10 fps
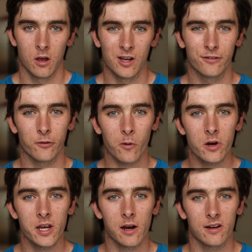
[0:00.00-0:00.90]
Four
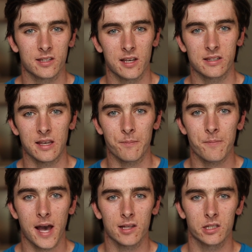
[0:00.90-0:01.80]
years is a
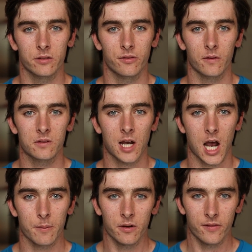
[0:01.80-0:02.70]
massive
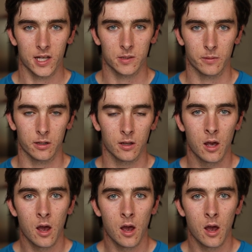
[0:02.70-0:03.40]
time investment.